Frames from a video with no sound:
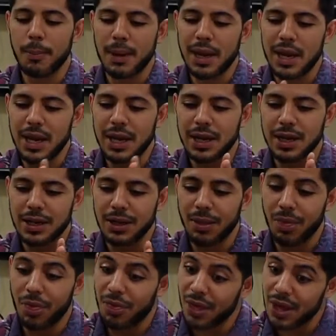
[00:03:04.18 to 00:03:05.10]

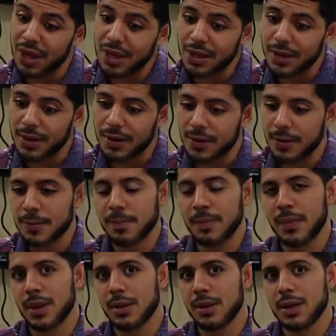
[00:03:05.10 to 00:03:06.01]
and then
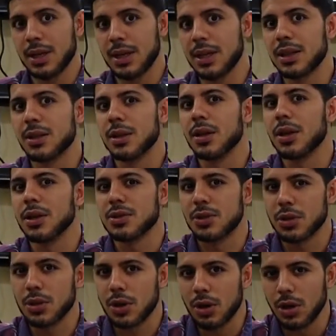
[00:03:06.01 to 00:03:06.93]
get the nicer
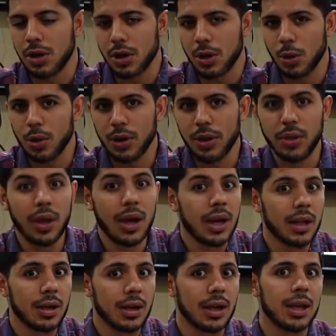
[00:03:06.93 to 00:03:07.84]
car, or
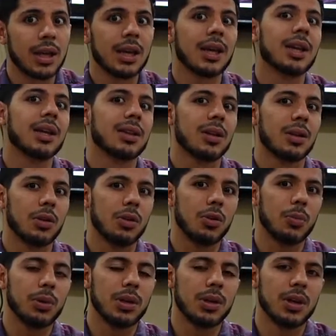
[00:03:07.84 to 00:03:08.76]
then get the little
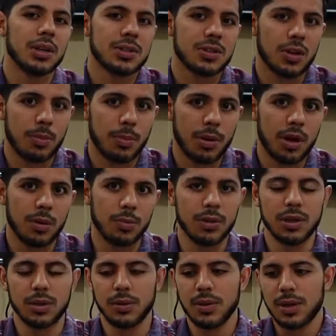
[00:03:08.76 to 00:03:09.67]
bit nicer apartment?